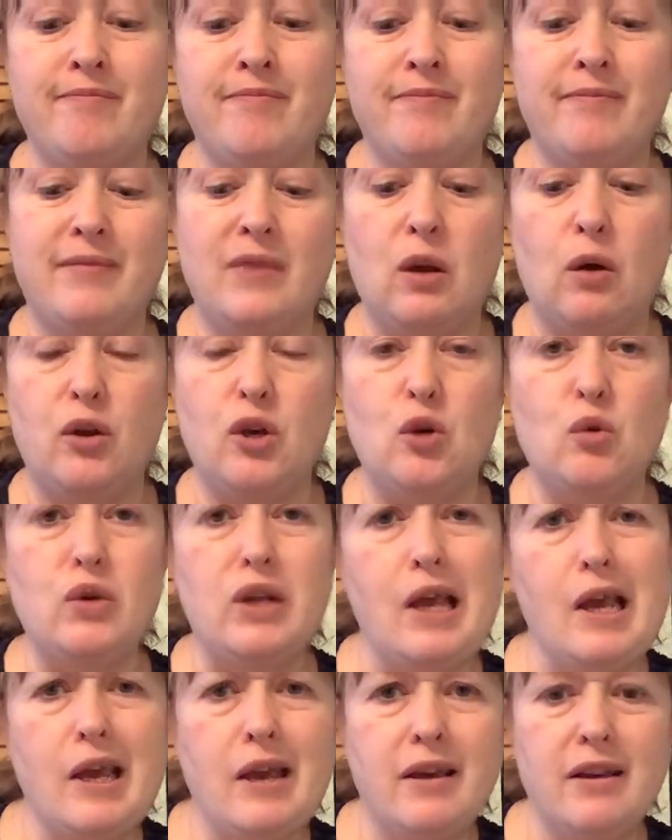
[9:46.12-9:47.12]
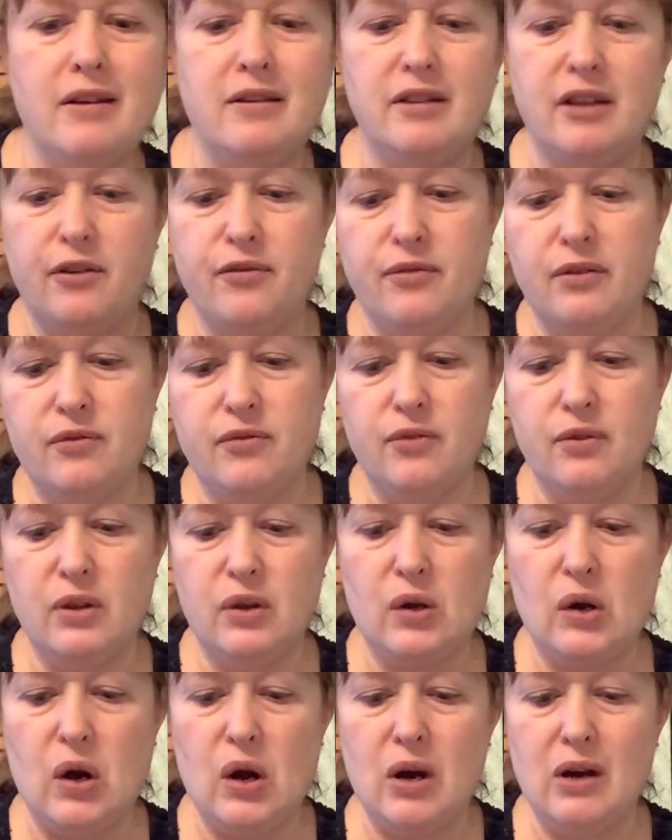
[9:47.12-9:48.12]
you know, unique and different for the
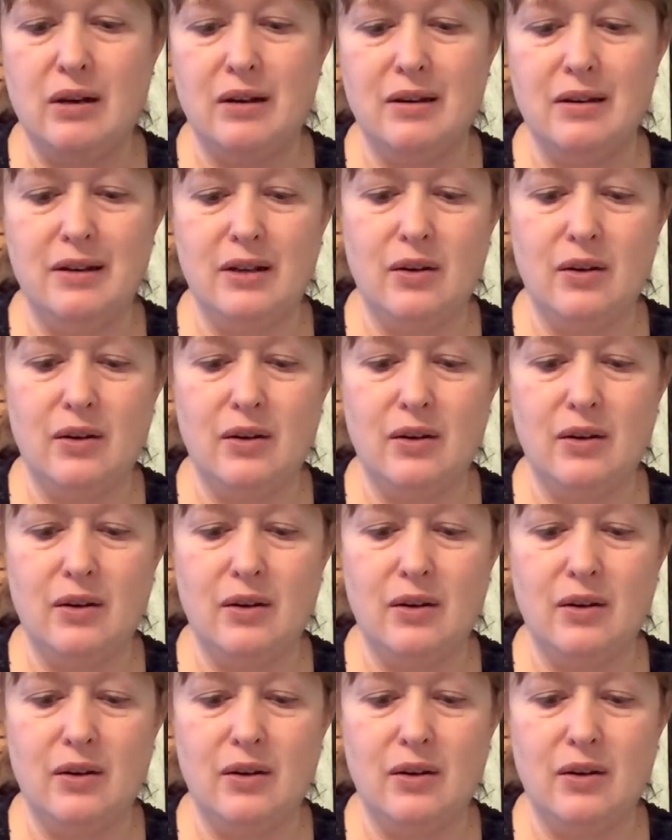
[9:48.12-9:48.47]
garden.